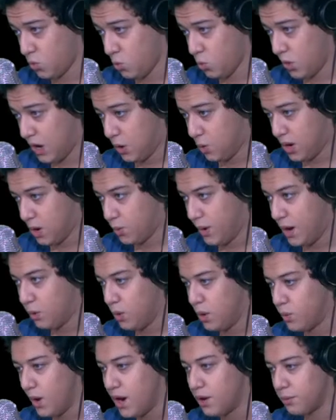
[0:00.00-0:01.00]
Whoa, whoa, whoa,
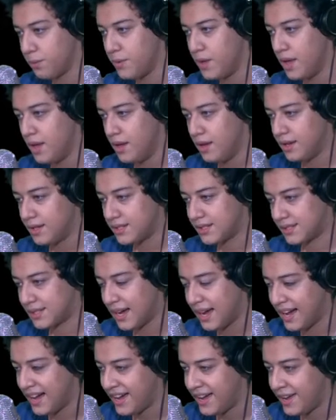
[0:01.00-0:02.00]
whoa, whoa.
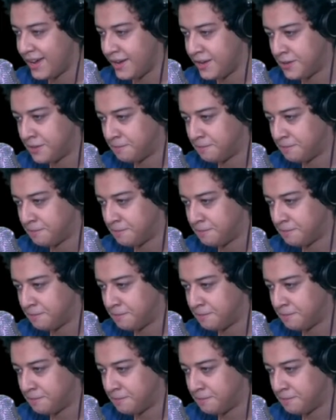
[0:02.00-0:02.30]
Sigh.